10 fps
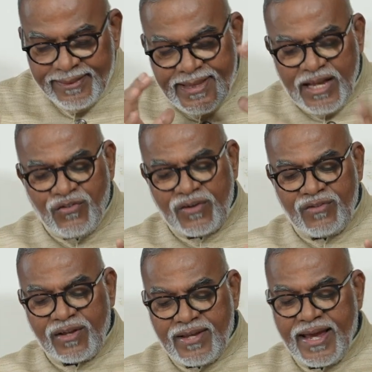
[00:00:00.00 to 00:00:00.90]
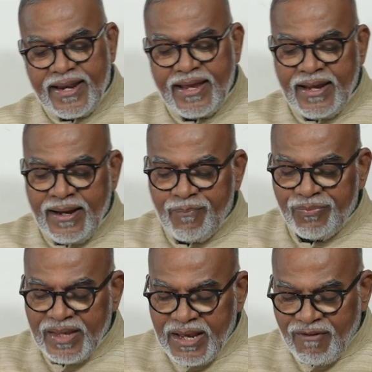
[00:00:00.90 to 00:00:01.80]
This is the theory
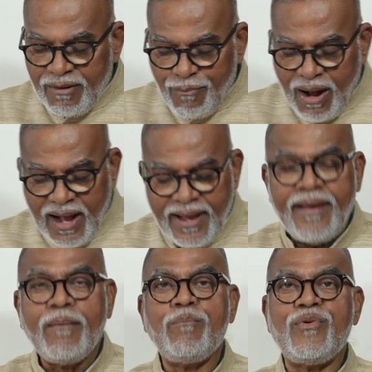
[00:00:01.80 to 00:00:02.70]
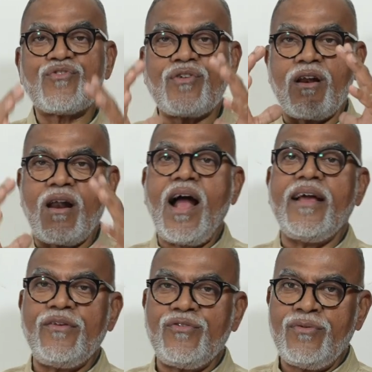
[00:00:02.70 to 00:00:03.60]
given by Mr.
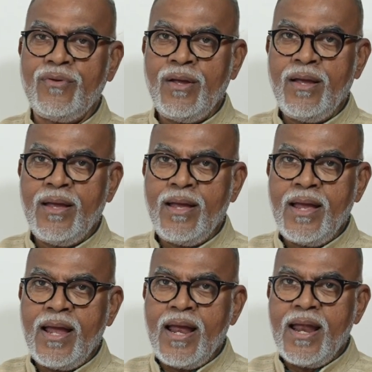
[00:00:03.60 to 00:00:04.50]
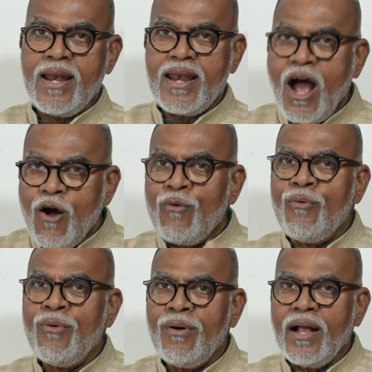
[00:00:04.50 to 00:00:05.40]
Rice.
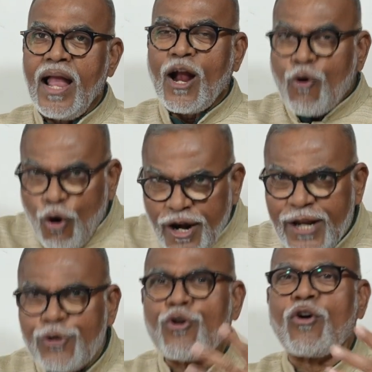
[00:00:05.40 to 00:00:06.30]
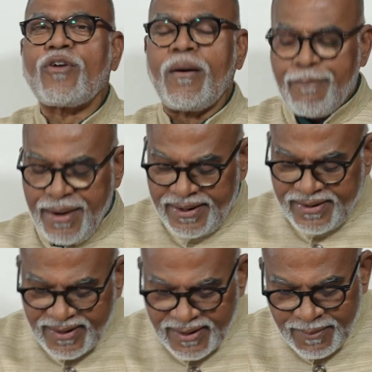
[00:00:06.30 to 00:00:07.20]
Now, according to Dr.
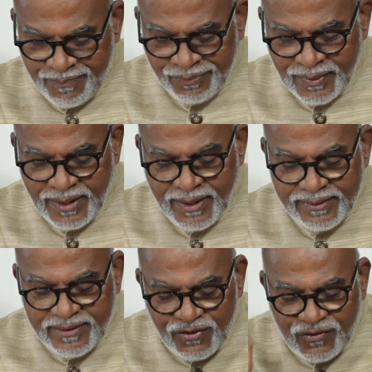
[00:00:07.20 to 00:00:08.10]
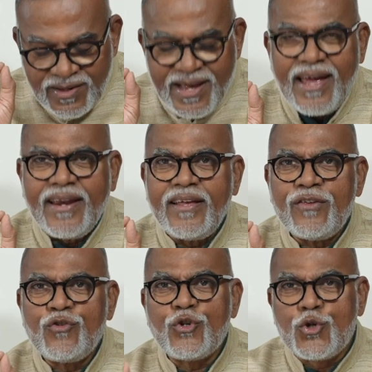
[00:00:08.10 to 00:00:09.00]
Ambedkar, this theory
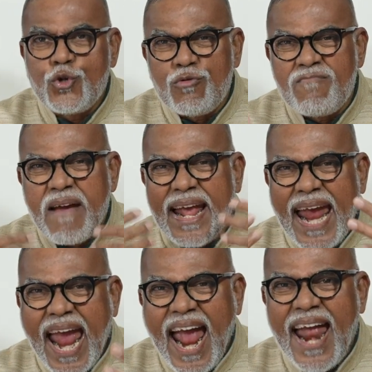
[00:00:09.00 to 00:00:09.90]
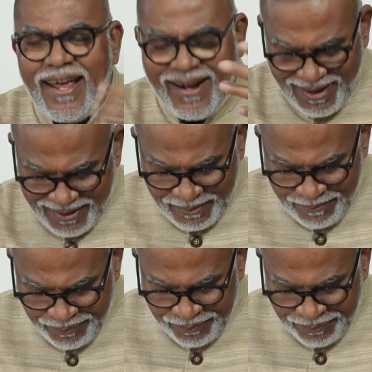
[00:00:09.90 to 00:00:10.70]
is too mechanical